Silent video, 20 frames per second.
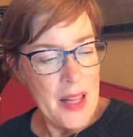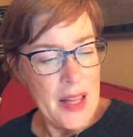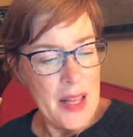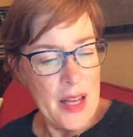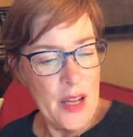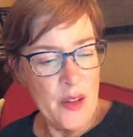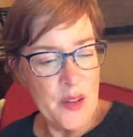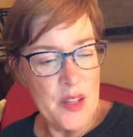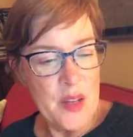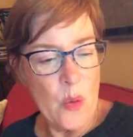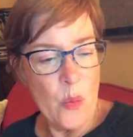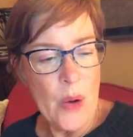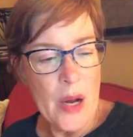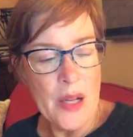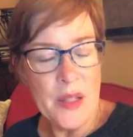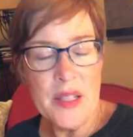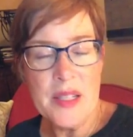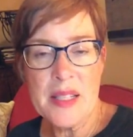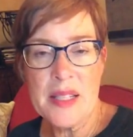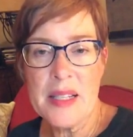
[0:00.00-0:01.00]
health and
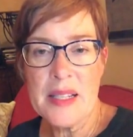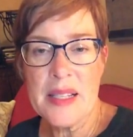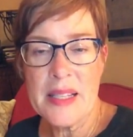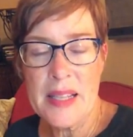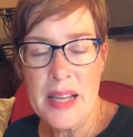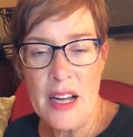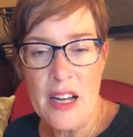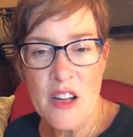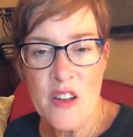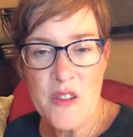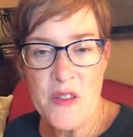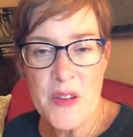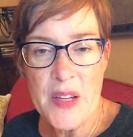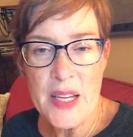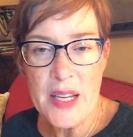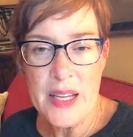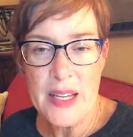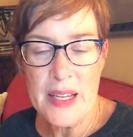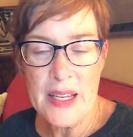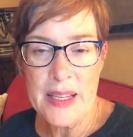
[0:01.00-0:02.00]
wellness itself
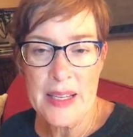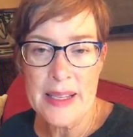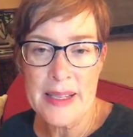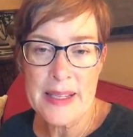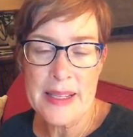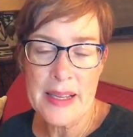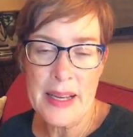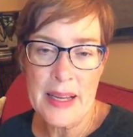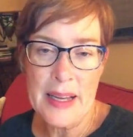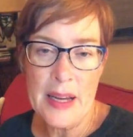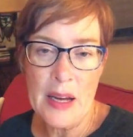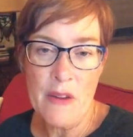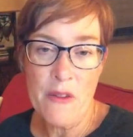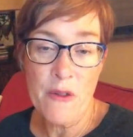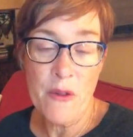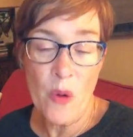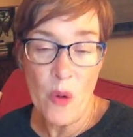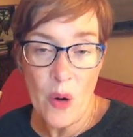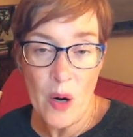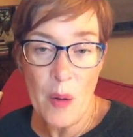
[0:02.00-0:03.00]
is a
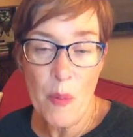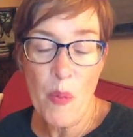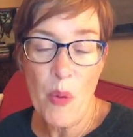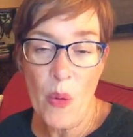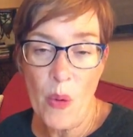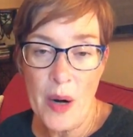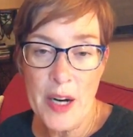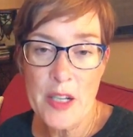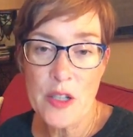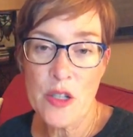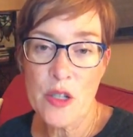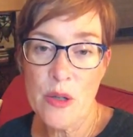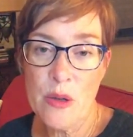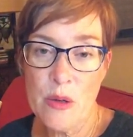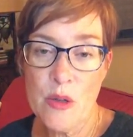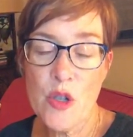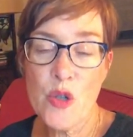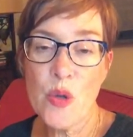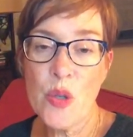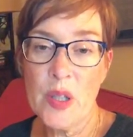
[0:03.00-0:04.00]

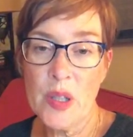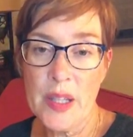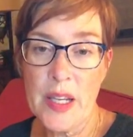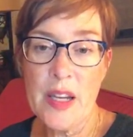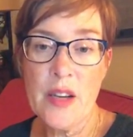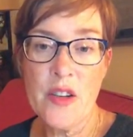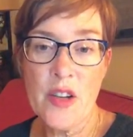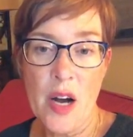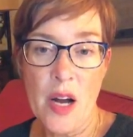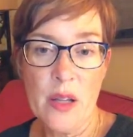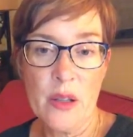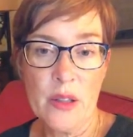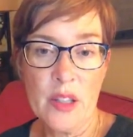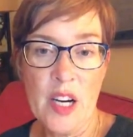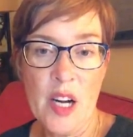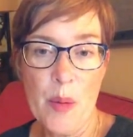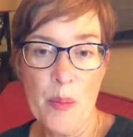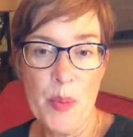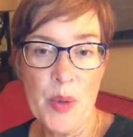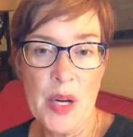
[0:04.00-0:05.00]
4.2 trillion dollar
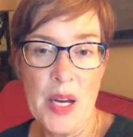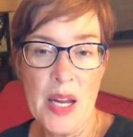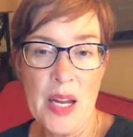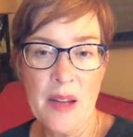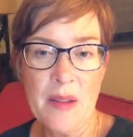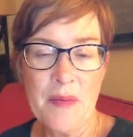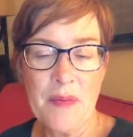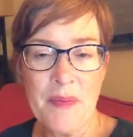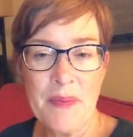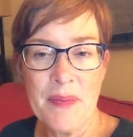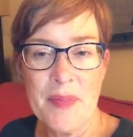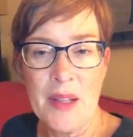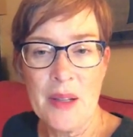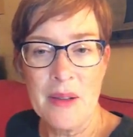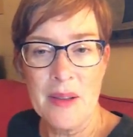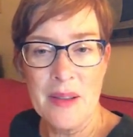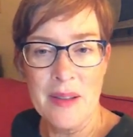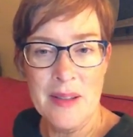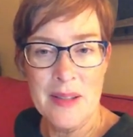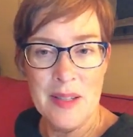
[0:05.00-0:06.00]
company. you
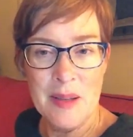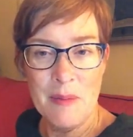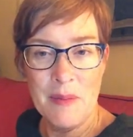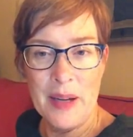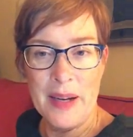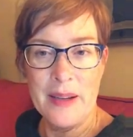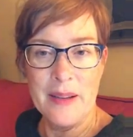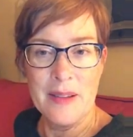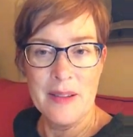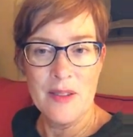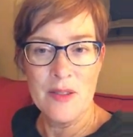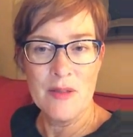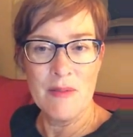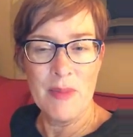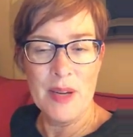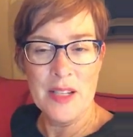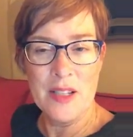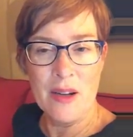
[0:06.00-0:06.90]
see my my